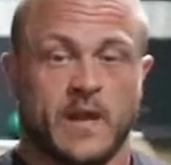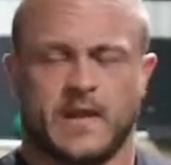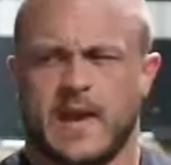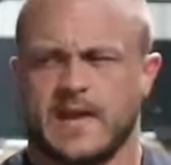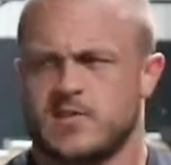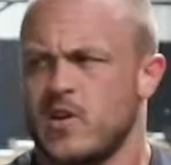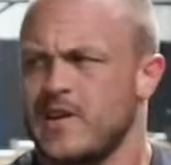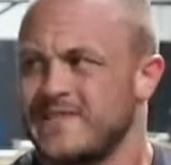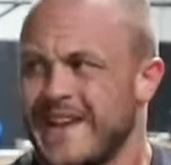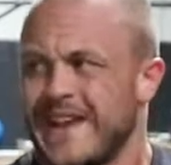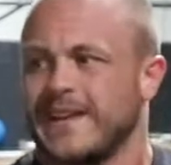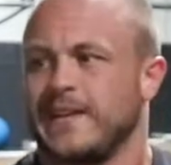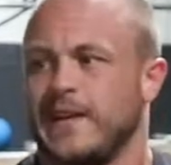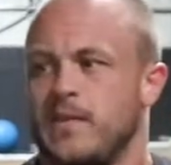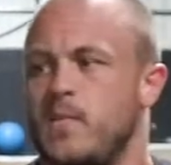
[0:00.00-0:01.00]
Okay, it's not
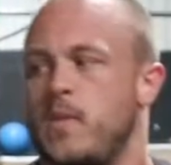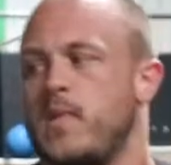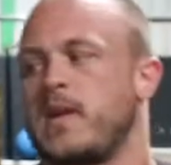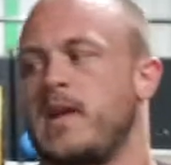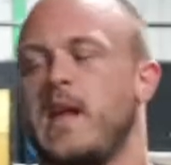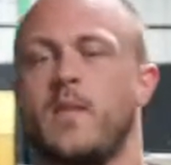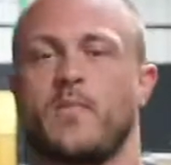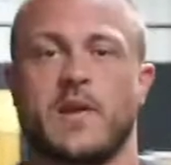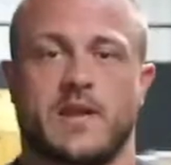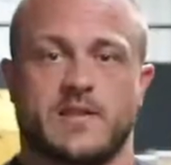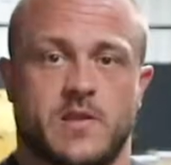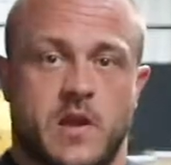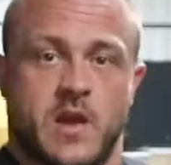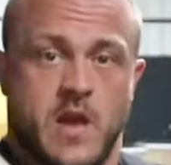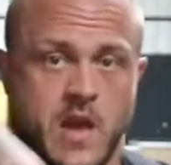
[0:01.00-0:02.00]
exactly mimicking it, but
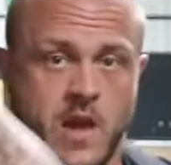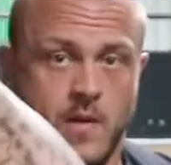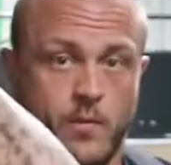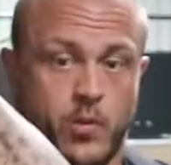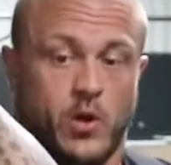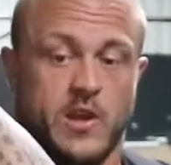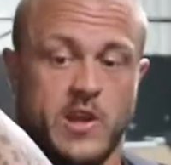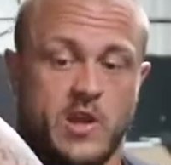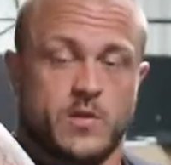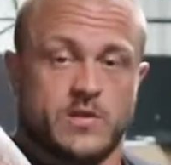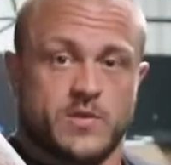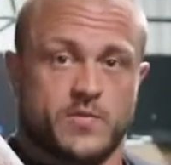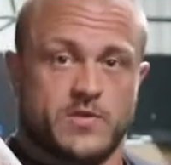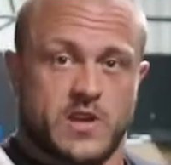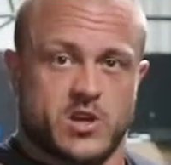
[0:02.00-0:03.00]
it's pulling you
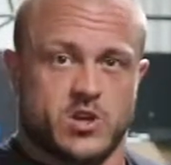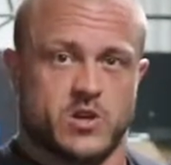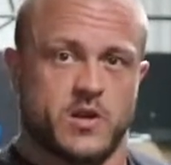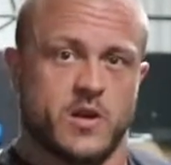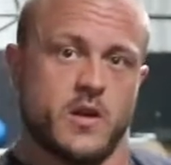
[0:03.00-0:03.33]
into position.